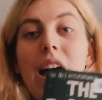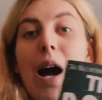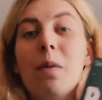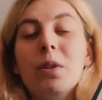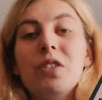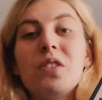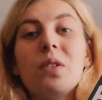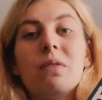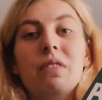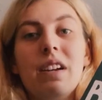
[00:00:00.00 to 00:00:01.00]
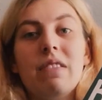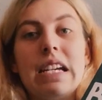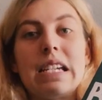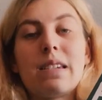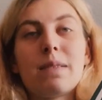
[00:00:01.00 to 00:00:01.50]
I want to do a
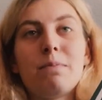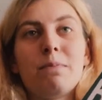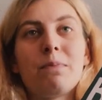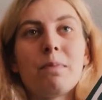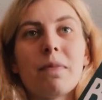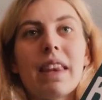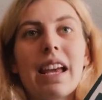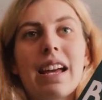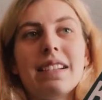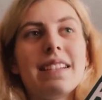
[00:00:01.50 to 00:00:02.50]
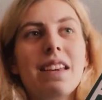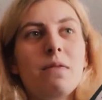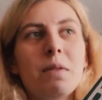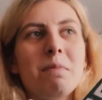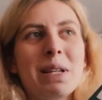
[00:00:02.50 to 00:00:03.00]
reread and see if
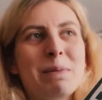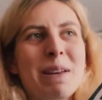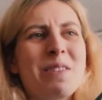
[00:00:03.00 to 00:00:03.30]
it makes me